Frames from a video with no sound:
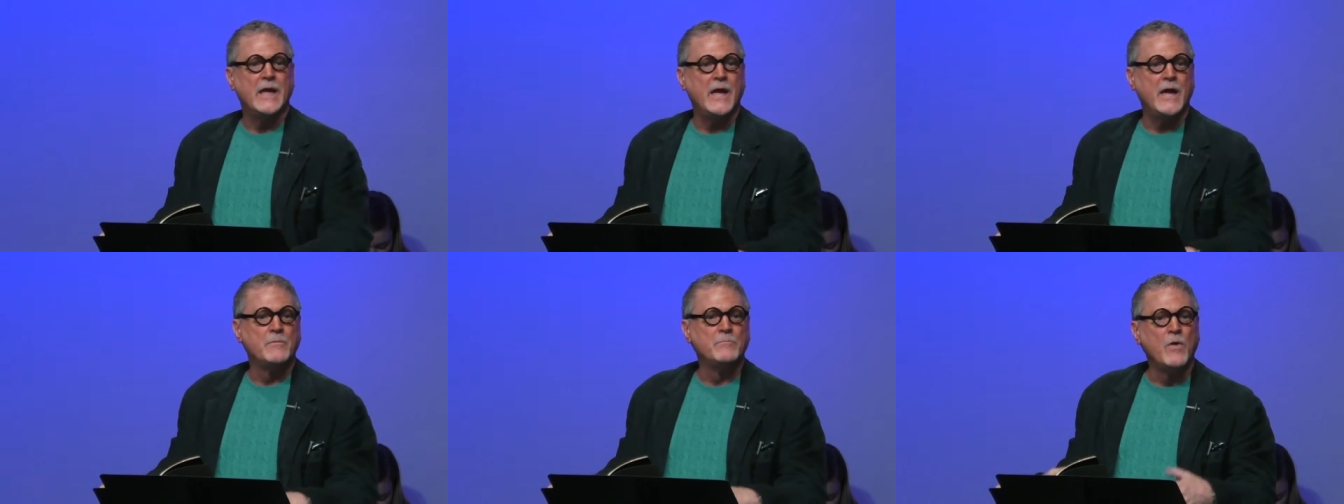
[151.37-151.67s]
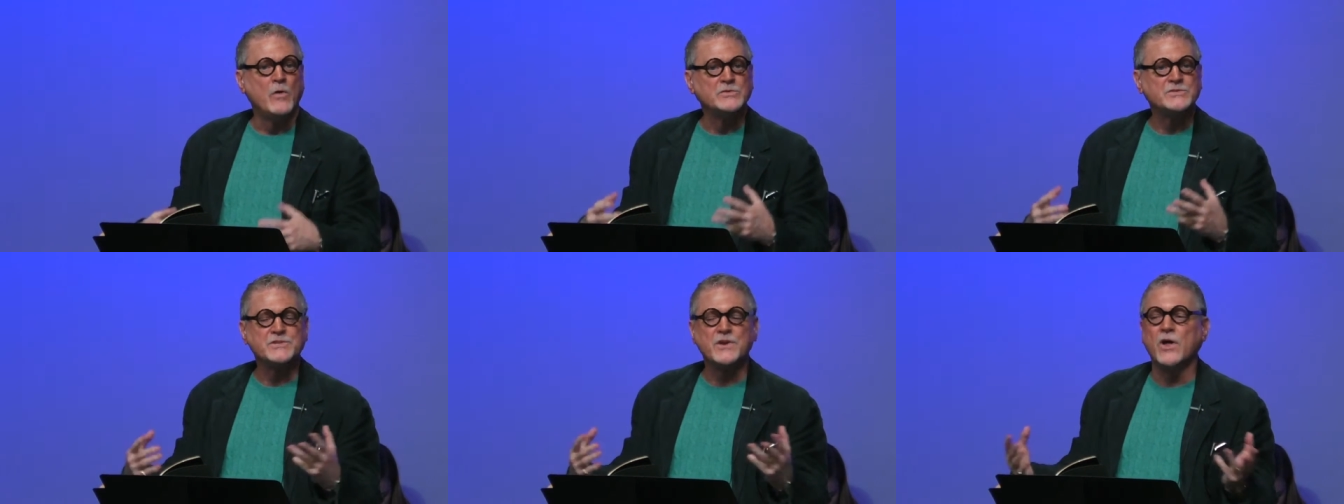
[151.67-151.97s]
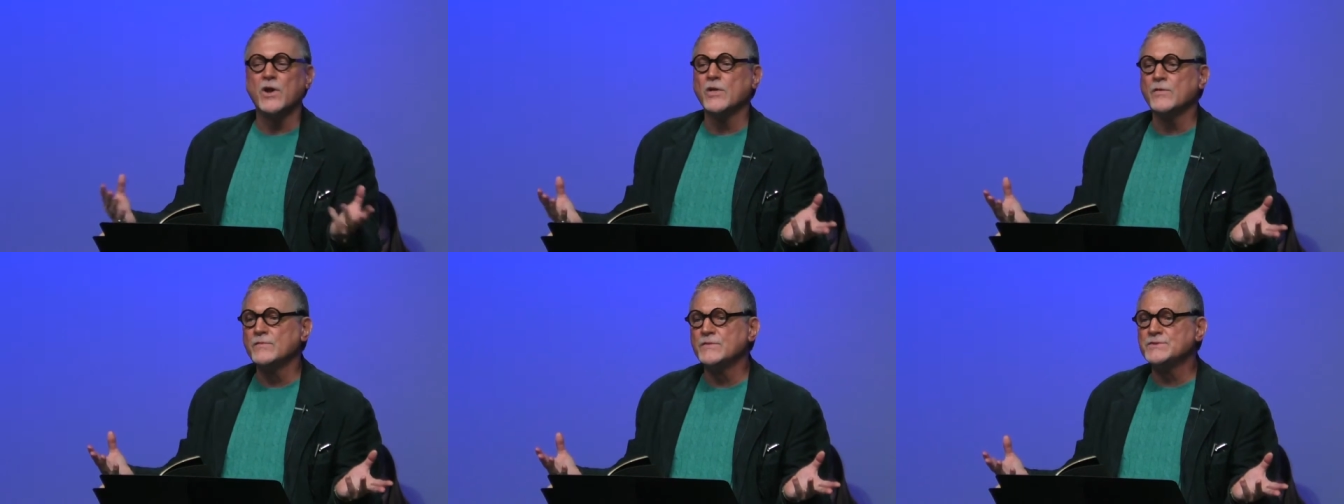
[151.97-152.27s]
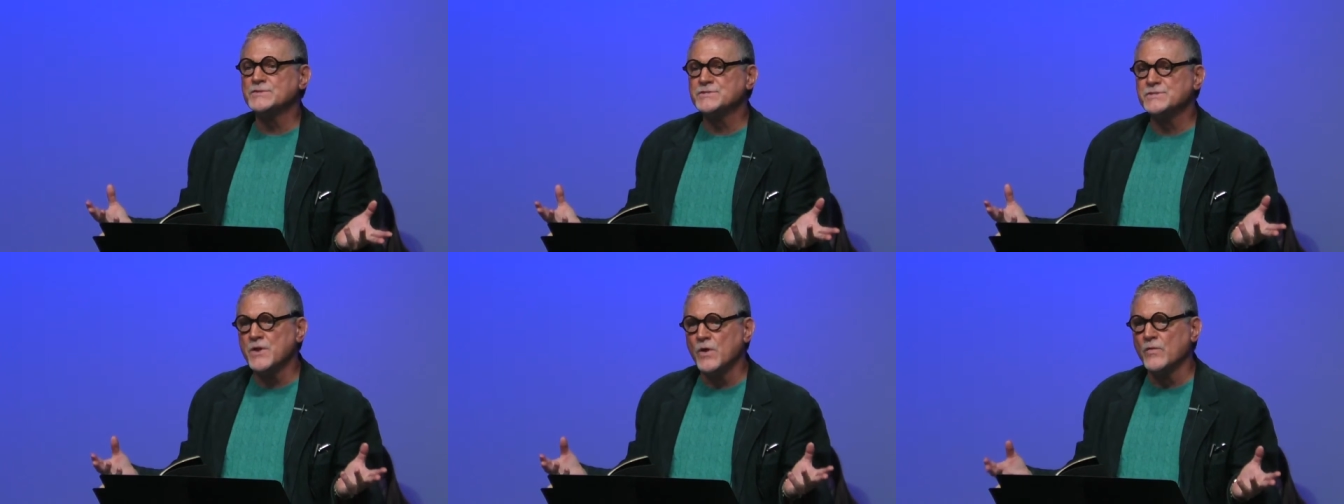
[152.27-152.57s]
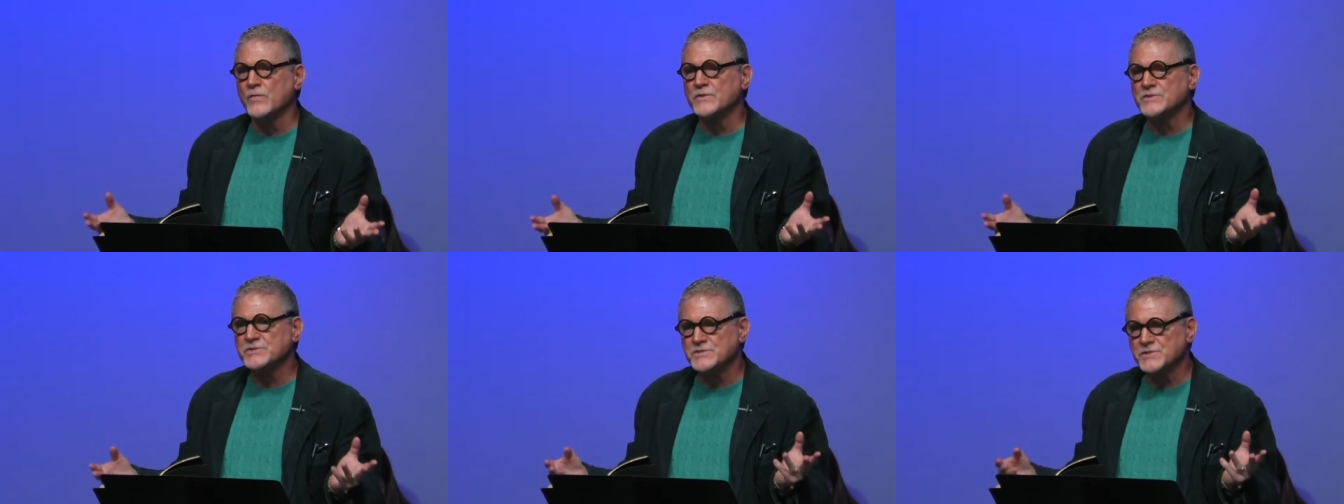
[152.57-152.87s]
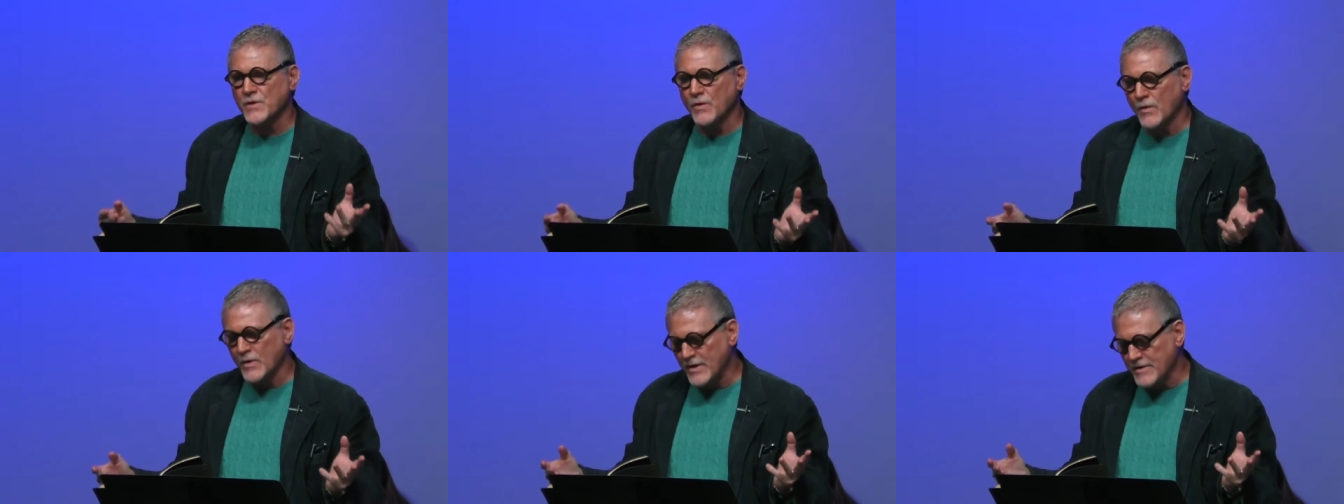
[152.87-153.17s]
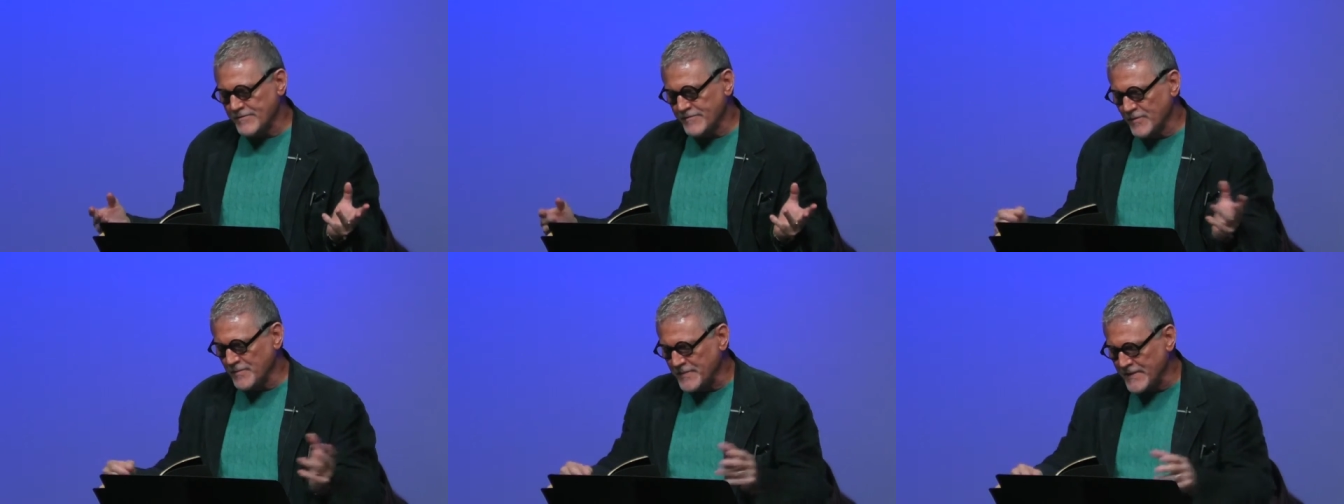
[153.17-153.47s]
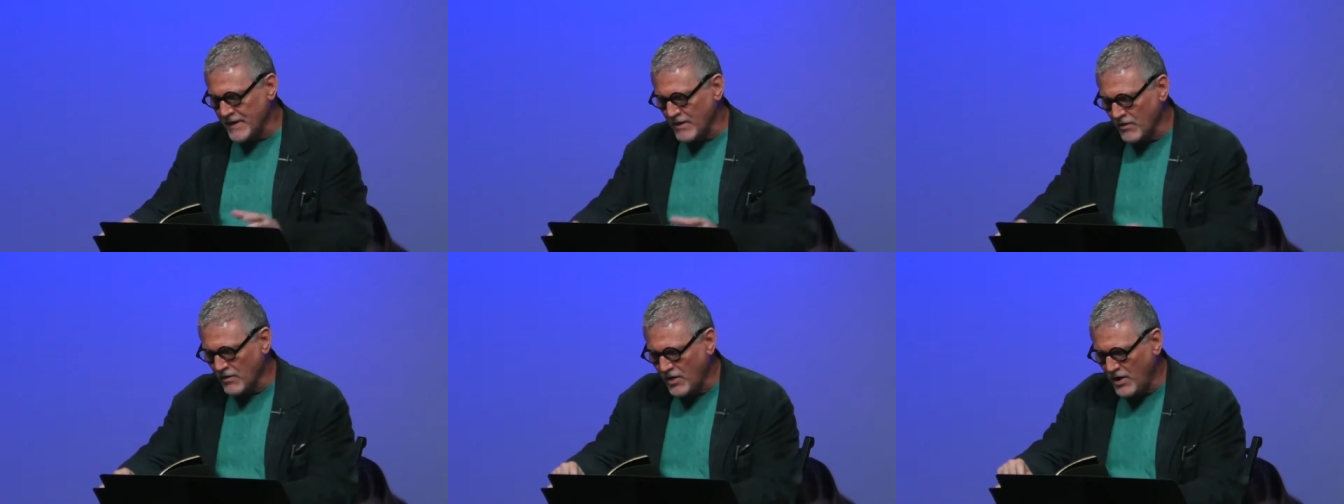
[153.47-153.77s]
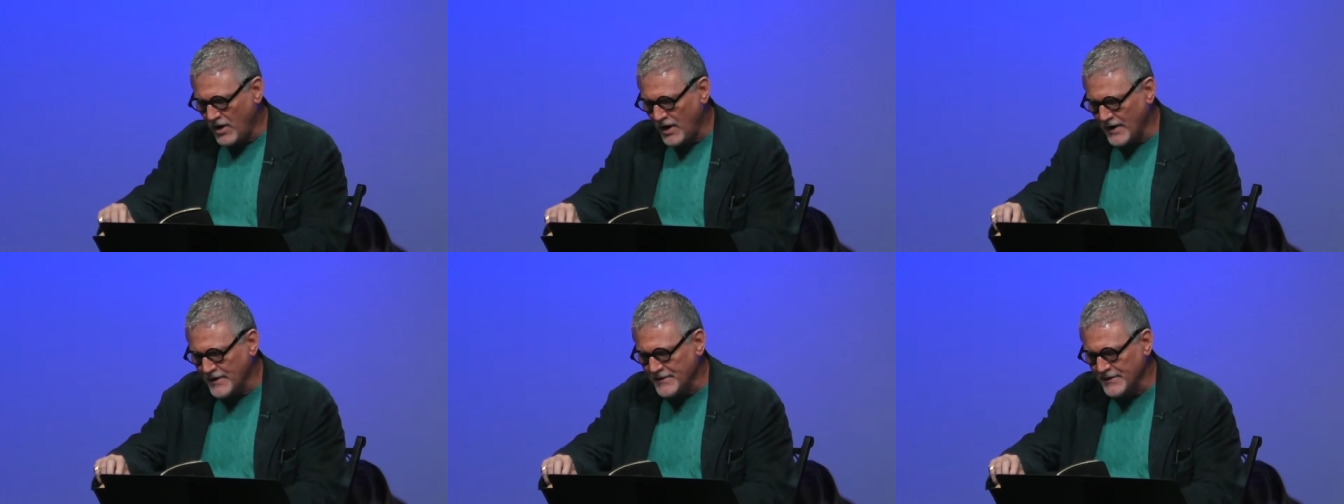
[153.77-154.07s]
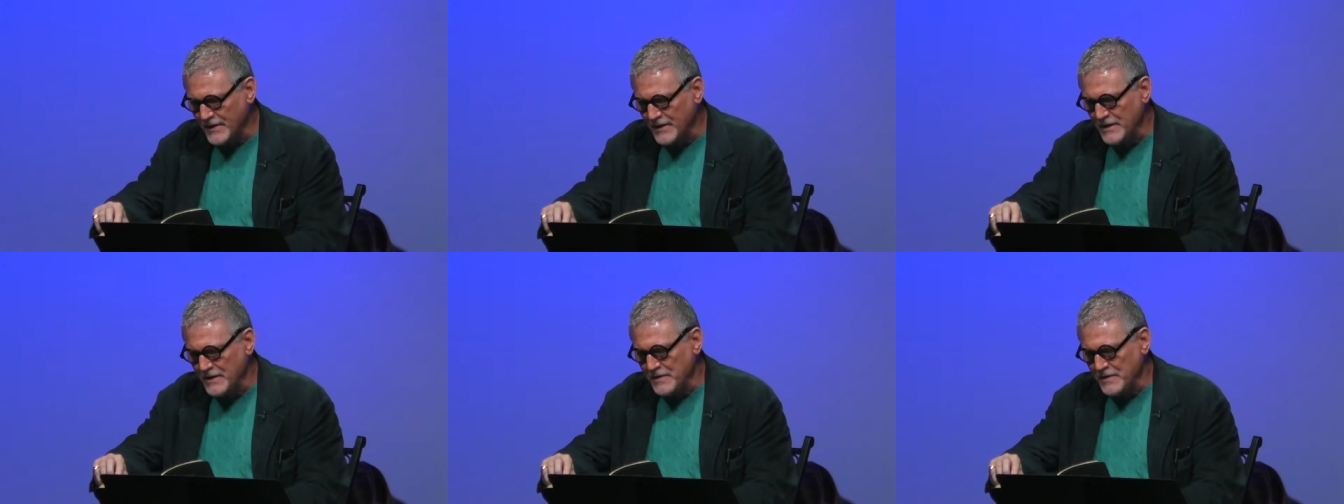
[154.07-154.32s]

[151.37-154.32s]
And most all of us know the story from there on